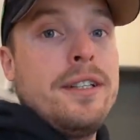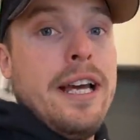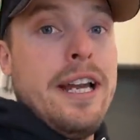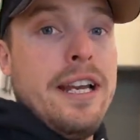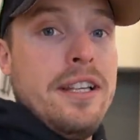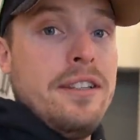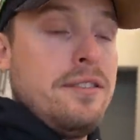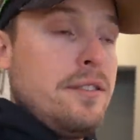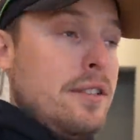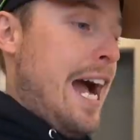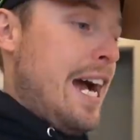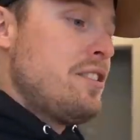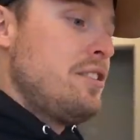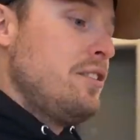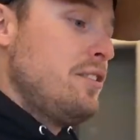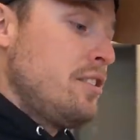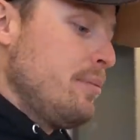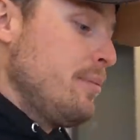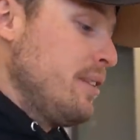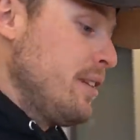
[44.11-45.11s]
That is
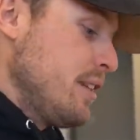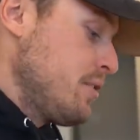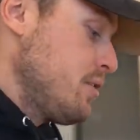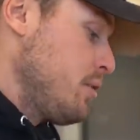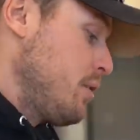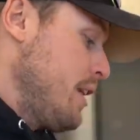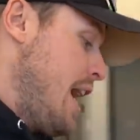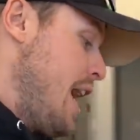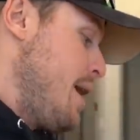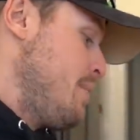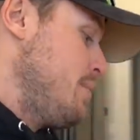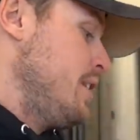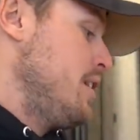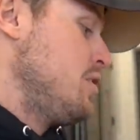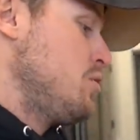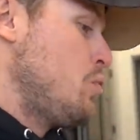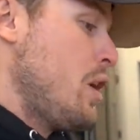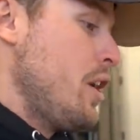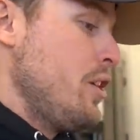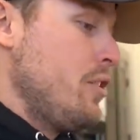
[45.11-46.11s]
actually something that's going to happen.
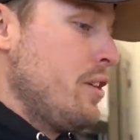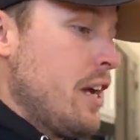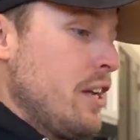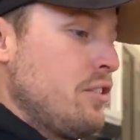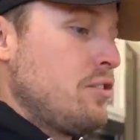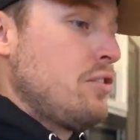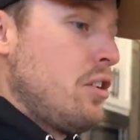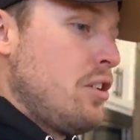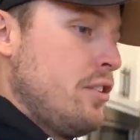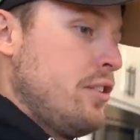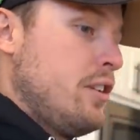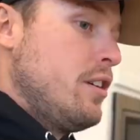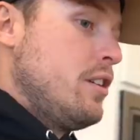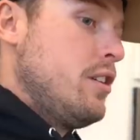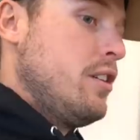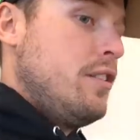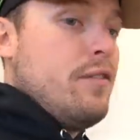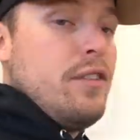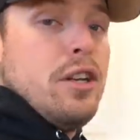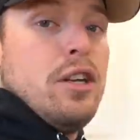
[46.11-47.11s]
That's why you guys saw in the,
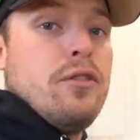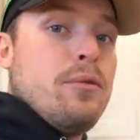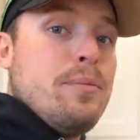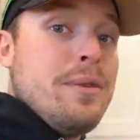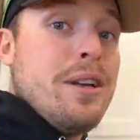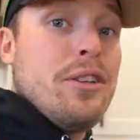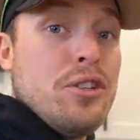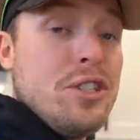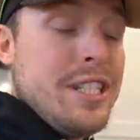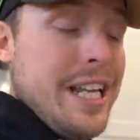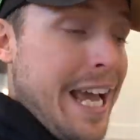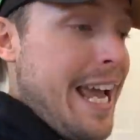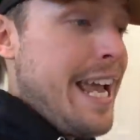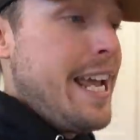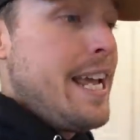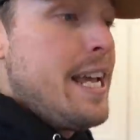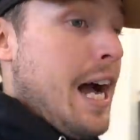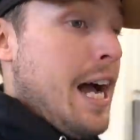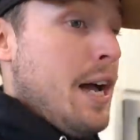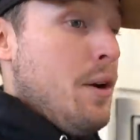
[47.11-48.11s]
the video from the other
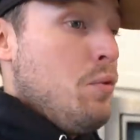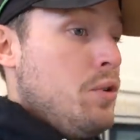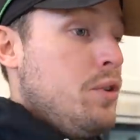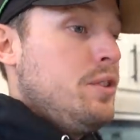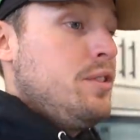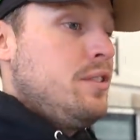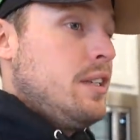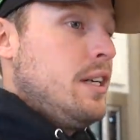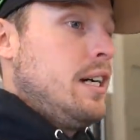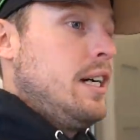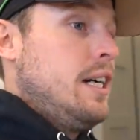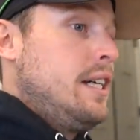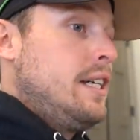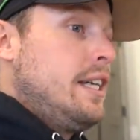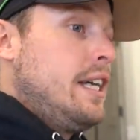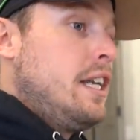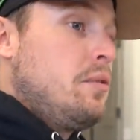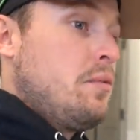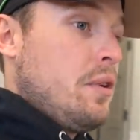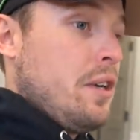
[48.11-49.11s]
day, I was uh,
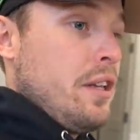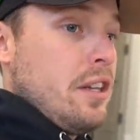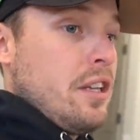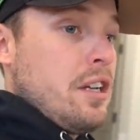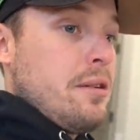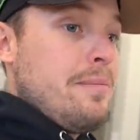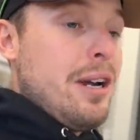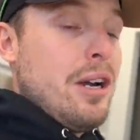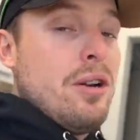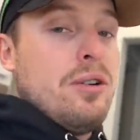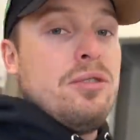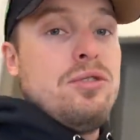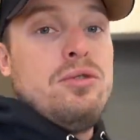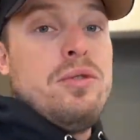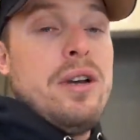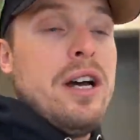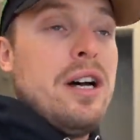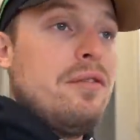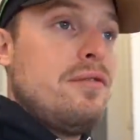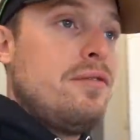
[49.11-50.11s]
getting rid of the Camaro
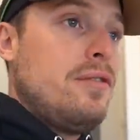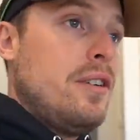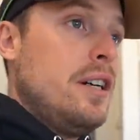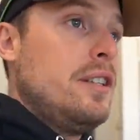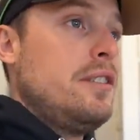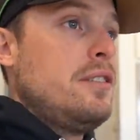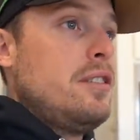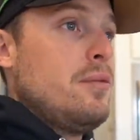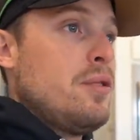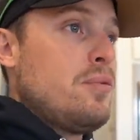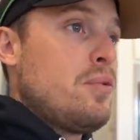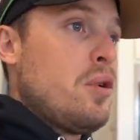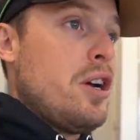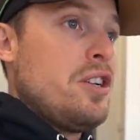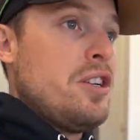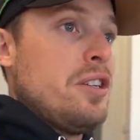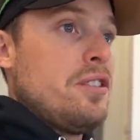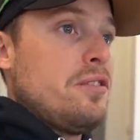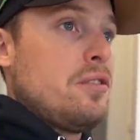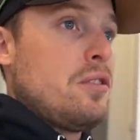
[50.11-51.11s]
to help fund some of the
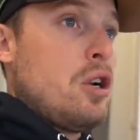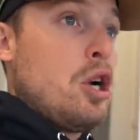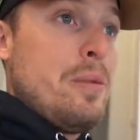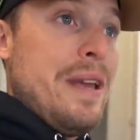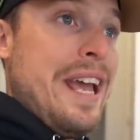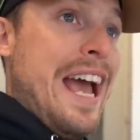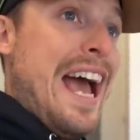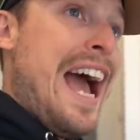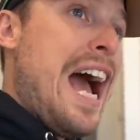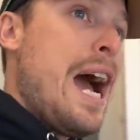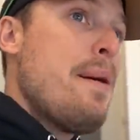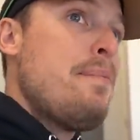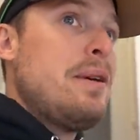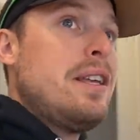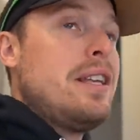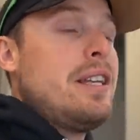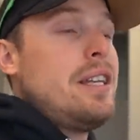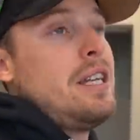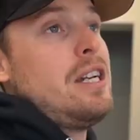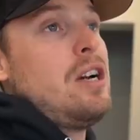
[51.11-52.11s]
projects that's going to be
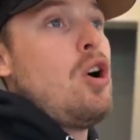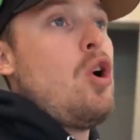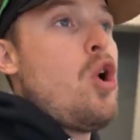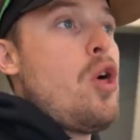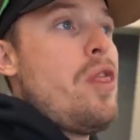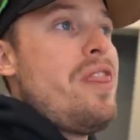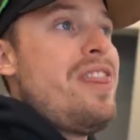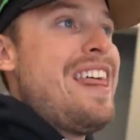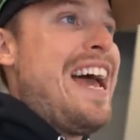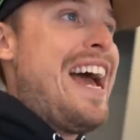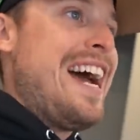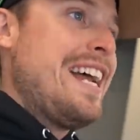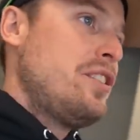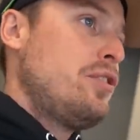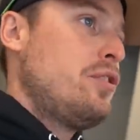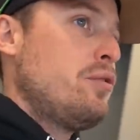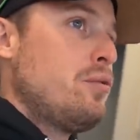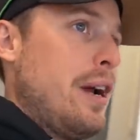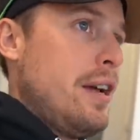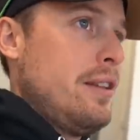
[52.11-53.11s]
happening on
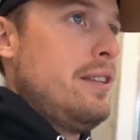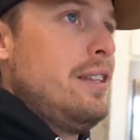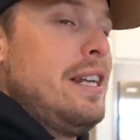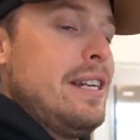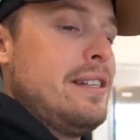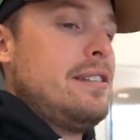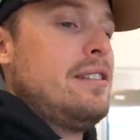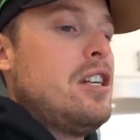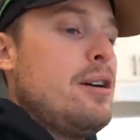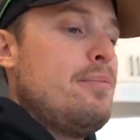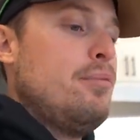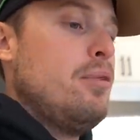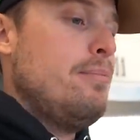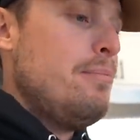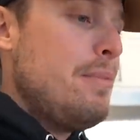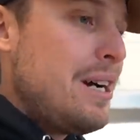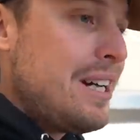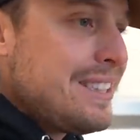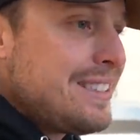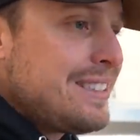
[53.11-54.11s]
that throughout the next couple
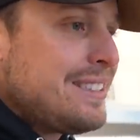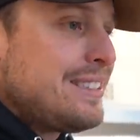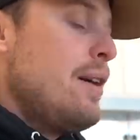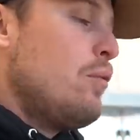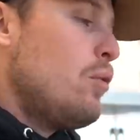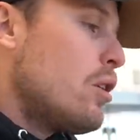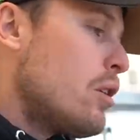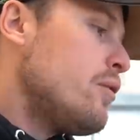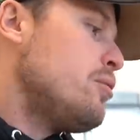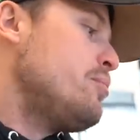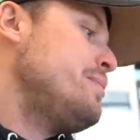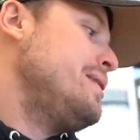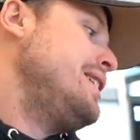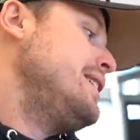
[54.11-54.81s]
months. And one of them